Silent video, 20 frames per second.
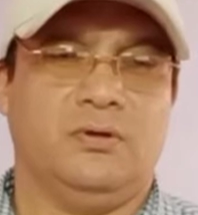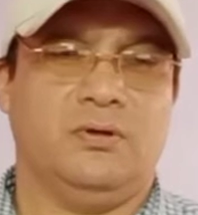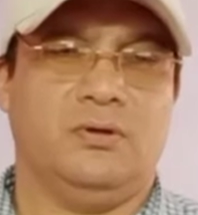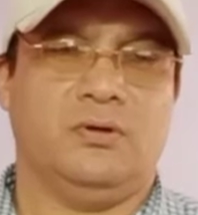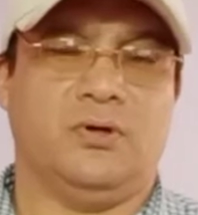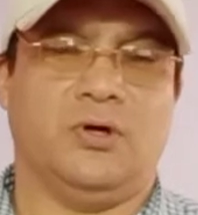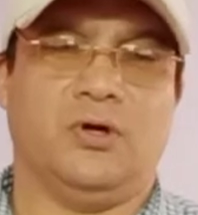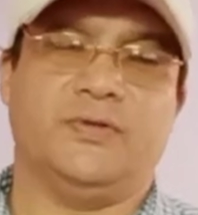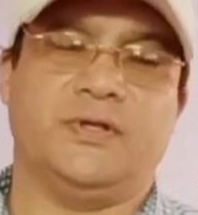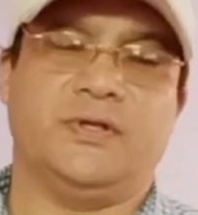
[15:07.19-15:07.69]

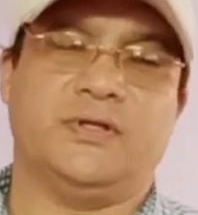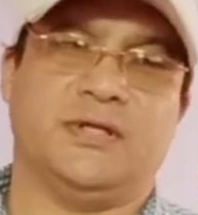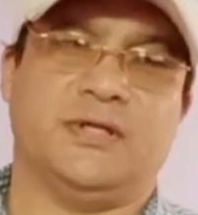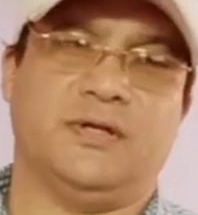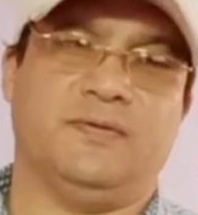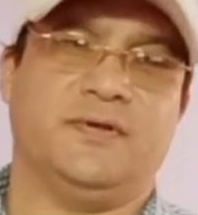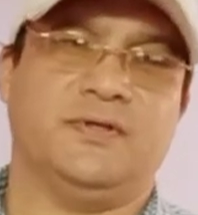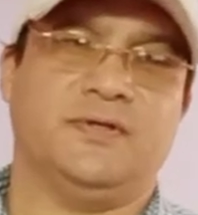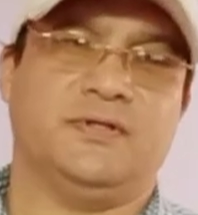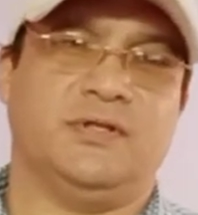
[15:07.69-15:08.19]
of their
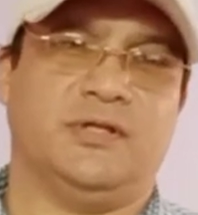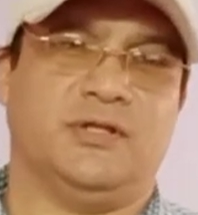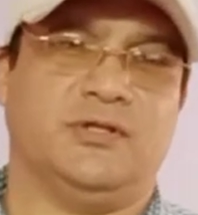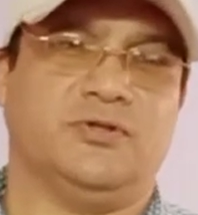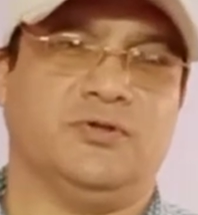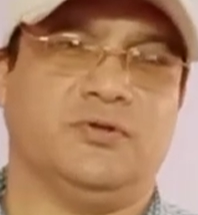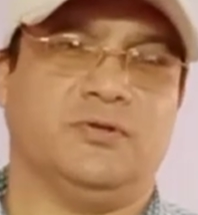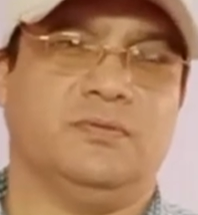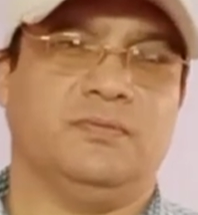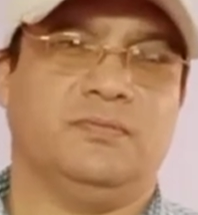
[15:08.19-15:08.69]
selfish
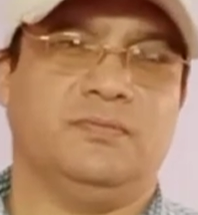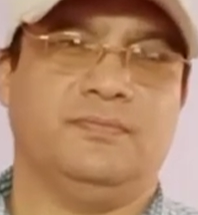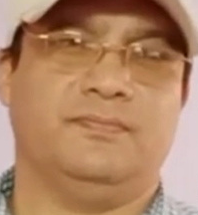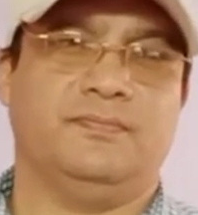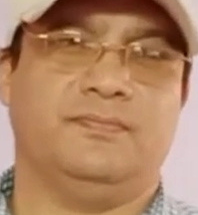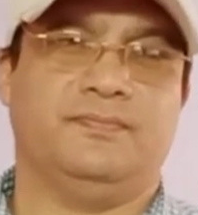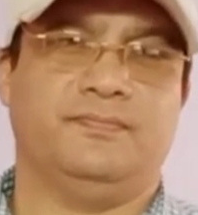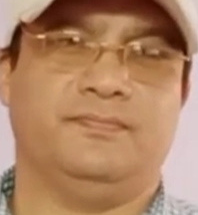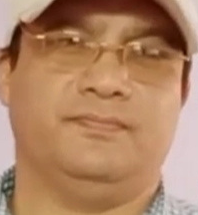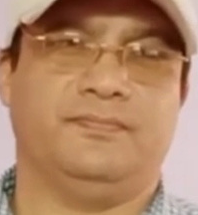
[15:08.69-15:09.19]
nature,
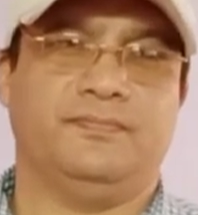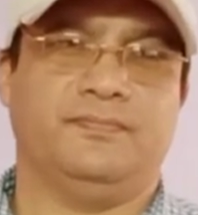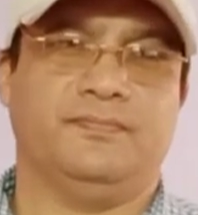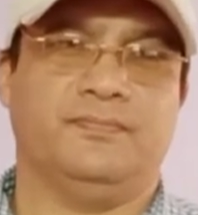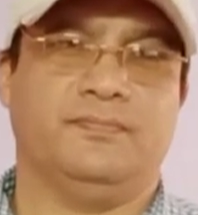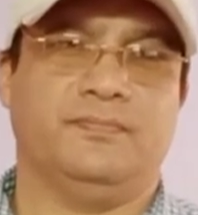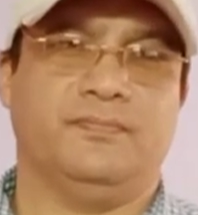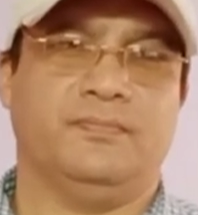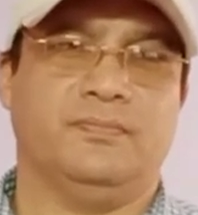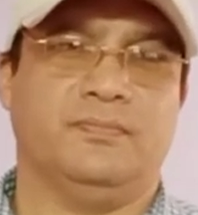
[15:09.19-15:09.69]

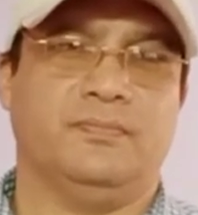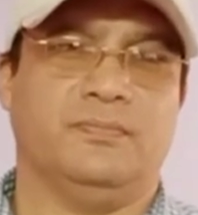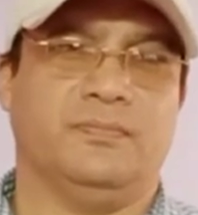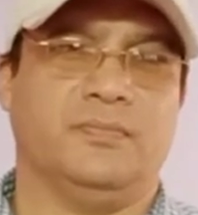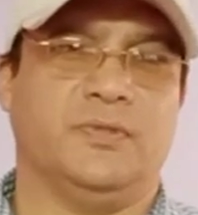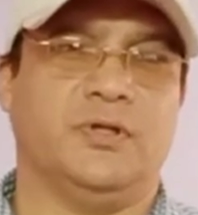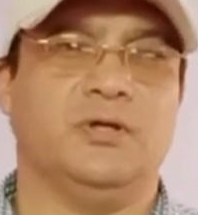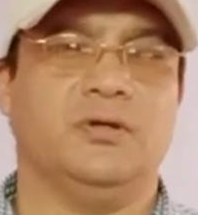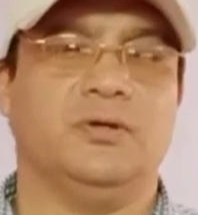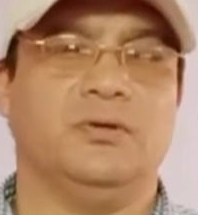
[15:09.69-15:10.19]

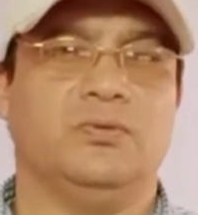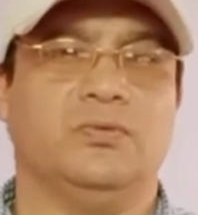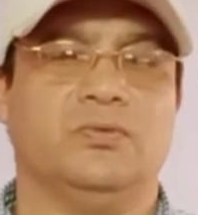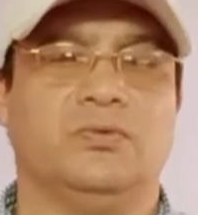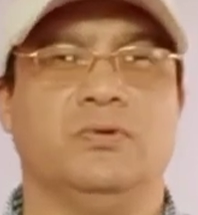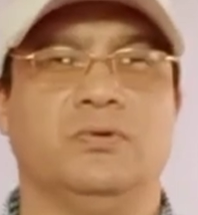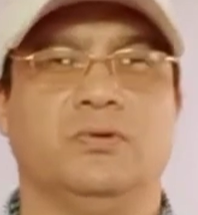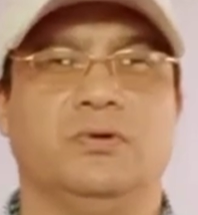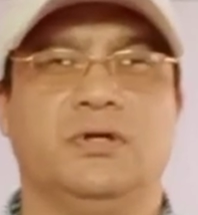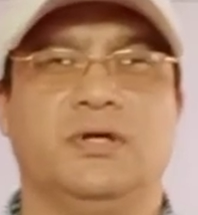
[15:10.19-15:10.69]
they
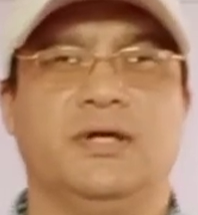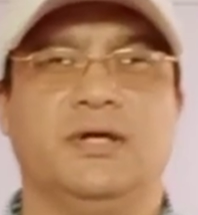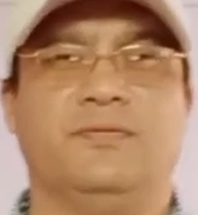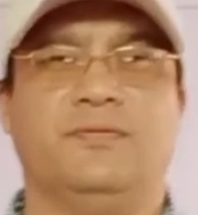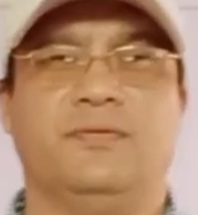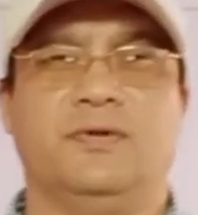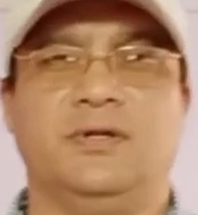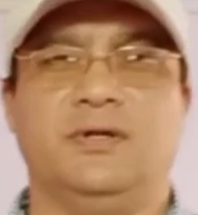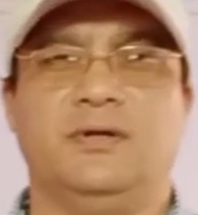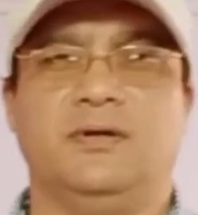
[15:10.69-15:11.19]
would not have
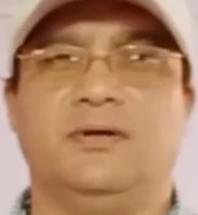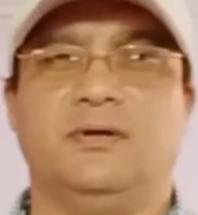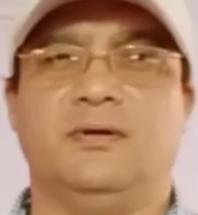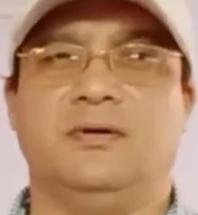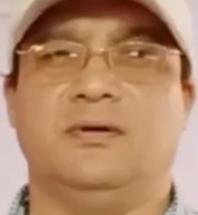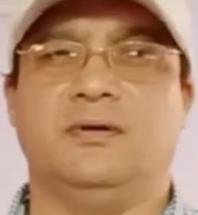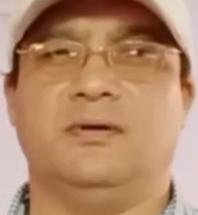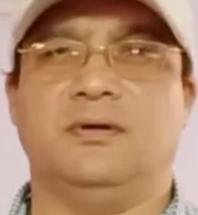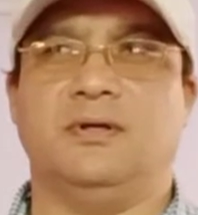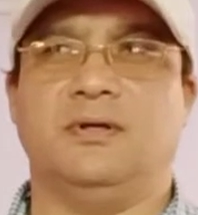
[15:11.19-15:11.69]

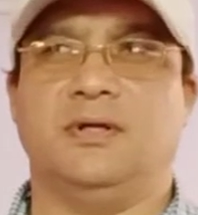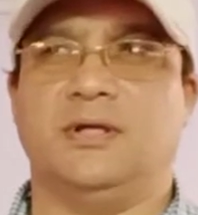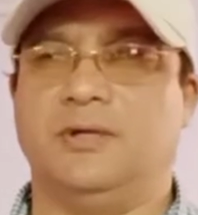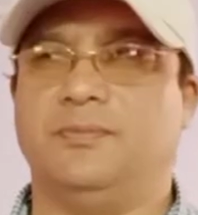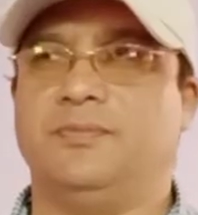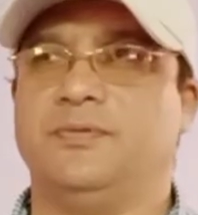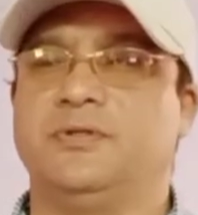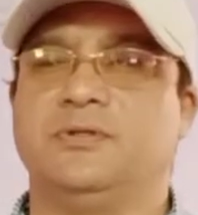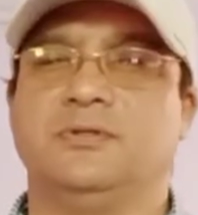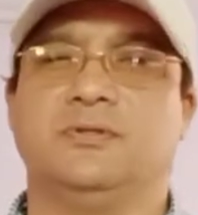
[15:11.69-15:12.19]

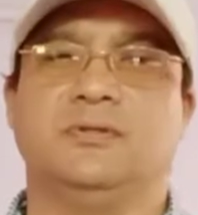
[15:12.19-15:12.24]
helped